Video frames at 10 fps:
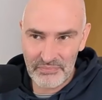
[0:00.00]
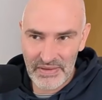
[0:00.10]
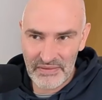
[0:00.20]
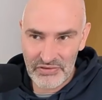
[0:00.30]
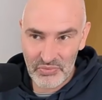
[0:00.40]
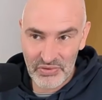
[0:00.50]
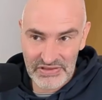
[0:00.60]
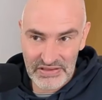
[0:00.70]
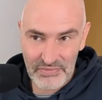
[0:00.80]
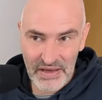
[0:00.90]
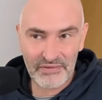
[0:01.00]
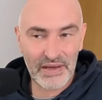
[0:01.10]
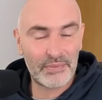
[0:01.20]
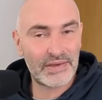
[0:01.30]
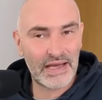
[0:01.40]
But after rook c5,
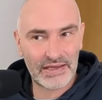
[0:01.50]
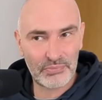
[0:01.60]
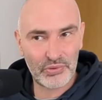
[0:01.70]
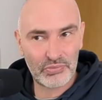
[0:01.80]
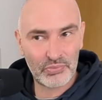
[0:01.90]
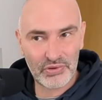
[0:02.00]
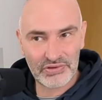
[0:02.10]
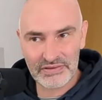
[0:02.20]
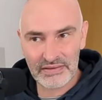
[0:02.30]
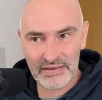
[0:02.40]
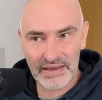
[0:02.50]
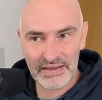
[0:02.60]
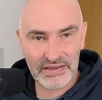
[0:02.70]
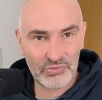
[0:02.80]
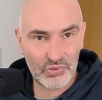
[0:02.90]
I'm attacking both pawns,
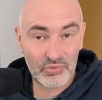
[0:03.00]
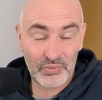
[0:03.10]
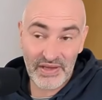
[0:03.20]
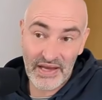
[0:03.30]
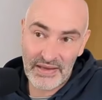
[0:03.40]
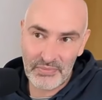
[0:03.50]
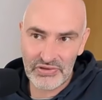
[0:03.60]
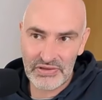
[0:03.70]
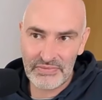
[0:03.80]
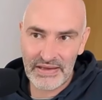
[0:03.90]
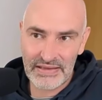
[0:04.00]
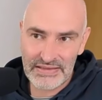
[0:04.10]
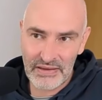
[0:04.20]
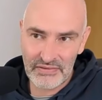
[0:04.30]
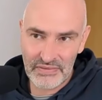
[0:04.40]
and his rook will be unable to defend
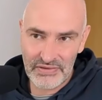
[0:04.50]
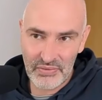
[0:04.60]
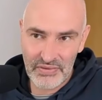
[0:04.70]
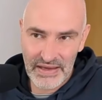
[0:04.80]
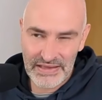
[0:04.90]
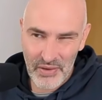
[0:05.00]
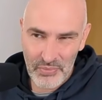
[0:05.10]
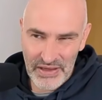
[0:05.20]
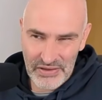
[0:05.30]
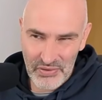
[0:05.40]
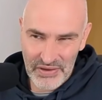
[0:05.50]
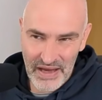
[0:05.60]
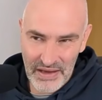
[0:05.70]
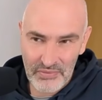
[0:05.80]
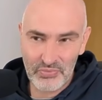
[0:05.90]
itself. So that's how we need to
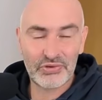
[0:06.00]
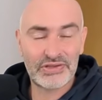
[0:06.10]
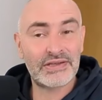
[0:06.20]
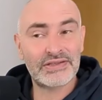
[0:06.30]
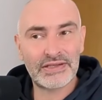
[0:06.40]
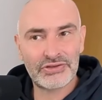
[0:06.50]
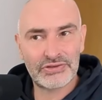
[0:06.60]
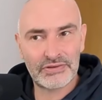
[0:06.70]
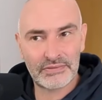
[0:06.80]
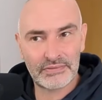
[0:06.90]
attack. Rook c6.